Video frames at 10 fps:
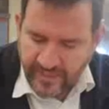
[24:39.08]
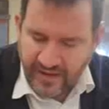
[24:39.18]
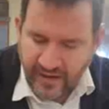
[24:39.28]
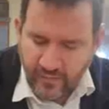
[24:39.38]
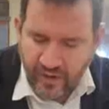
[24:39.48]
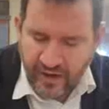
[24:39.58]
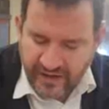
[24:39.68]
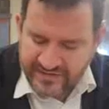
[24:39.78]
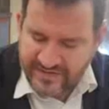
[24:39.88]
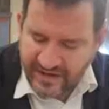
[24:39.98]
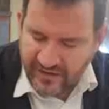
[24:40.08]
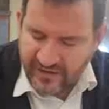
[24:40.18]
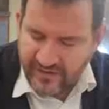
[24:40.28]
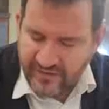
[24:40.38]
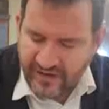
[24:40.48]
it works. Take a look
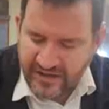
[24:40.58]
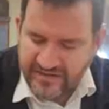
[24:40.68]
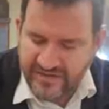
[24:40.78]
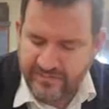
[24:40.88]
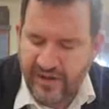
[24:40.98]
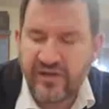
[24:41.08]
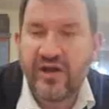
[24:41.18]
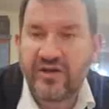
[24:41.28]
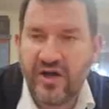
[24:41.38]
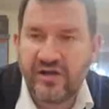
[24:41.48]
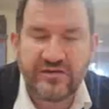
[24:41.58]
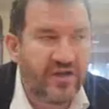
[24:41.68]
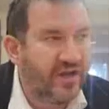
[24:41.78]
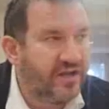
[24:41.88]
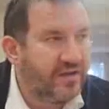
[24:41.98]
in Taisus, Palcha
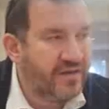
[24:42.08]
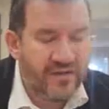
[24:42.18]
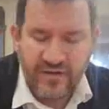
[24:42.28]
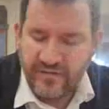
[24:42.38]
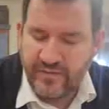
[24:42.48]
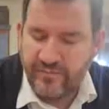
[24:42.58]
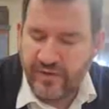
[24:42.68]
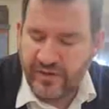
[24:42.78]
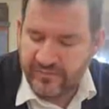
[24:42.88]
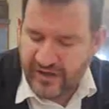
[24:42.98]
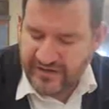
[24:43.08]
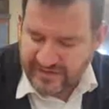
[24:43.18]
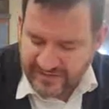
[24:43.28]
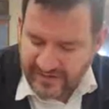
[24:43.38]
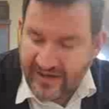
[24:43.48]
Kaltai, the bottom Taisus,
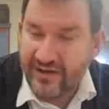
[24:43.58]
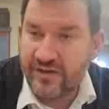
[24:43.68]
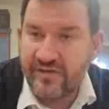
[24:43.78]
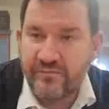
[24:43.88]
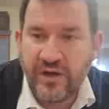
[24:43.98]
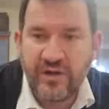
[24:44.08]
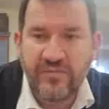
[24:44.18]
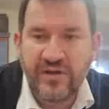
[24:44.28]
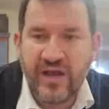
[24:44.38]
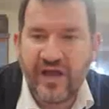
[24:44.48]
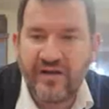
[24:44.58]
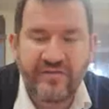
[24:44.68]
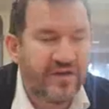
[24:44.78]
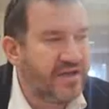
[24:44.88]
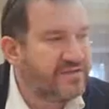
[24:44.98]
take a look in the bottom line of
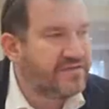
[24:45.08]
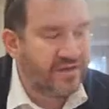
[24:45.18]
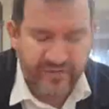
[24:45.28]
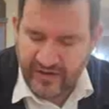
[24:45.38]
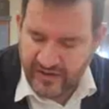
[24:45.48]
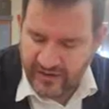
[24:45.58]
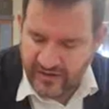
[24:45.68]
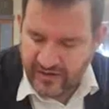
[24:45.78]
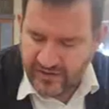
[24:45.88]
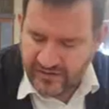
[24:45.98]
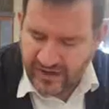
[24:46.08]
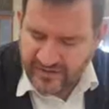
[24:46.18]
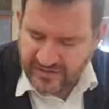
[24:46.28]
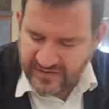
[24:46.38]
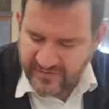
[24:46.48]
Taisus over here. Taisus
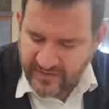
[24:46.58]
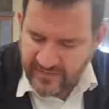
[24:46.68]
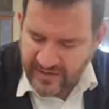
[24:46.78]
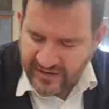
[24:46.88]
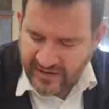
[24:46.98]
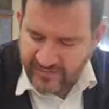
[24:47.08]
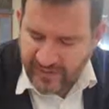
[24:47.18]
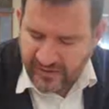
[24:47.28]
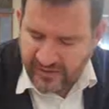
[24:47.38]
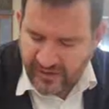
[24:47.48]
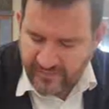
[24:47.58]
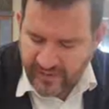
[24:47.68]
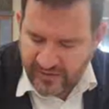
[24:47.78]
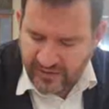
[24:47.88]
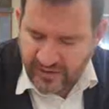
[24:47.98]
says, Vim Yigla le Palcha
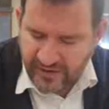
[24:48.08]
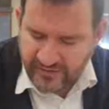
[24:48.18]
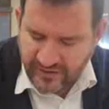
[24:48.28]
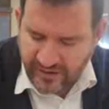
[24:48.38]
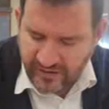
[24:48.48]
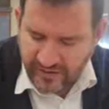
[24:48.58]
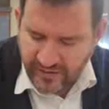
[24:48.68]
Kaitai,